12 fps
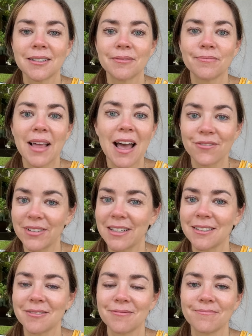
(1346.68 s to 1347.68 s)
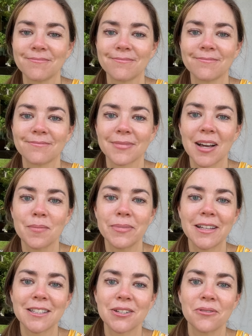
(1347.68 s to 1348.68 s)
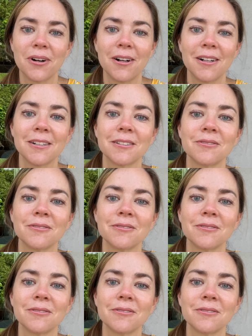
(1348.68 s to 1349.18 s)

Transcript: heaven. God bless you all.